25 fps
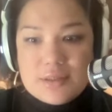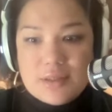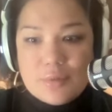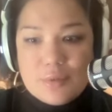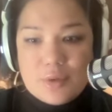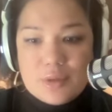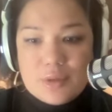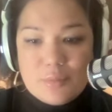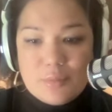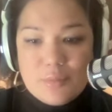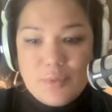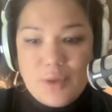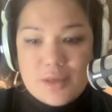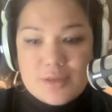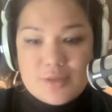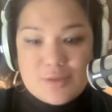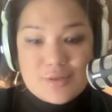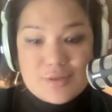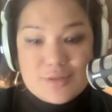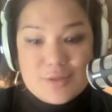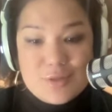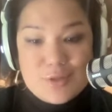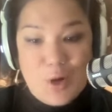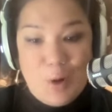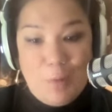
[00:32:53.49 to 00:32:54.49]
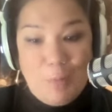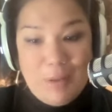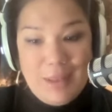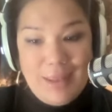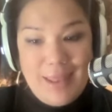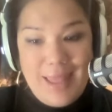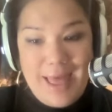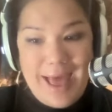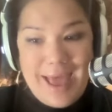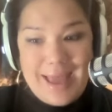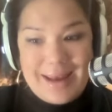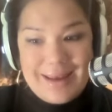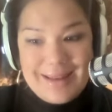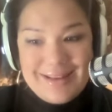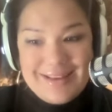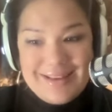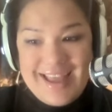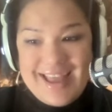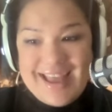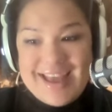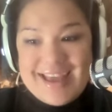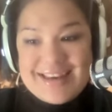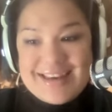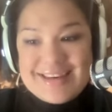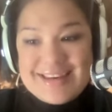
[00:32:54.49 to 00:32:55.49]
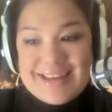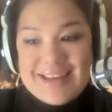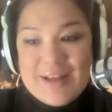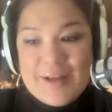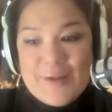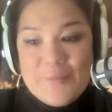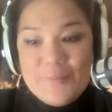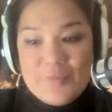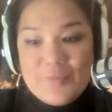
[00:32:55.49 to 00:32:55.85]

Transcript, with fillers: dealt with imposter syndrome a lot and